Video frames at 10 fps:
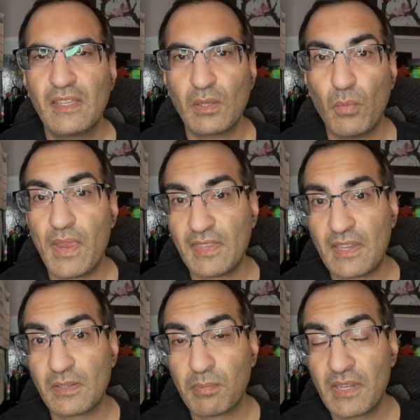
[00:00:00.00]
The way
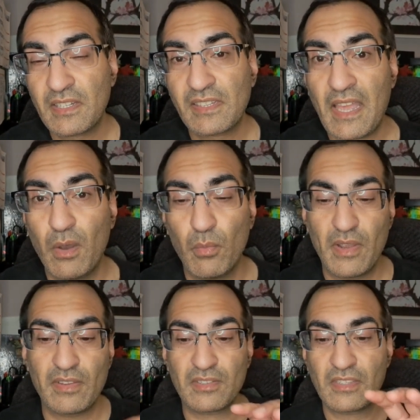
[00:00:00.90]
they depicted that
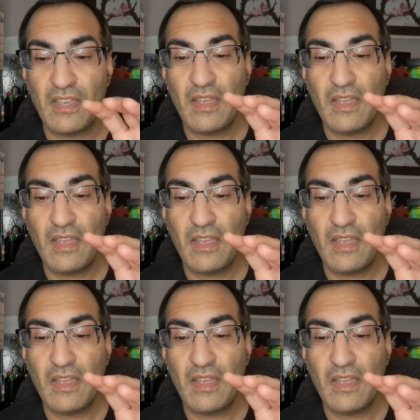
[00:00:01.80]
was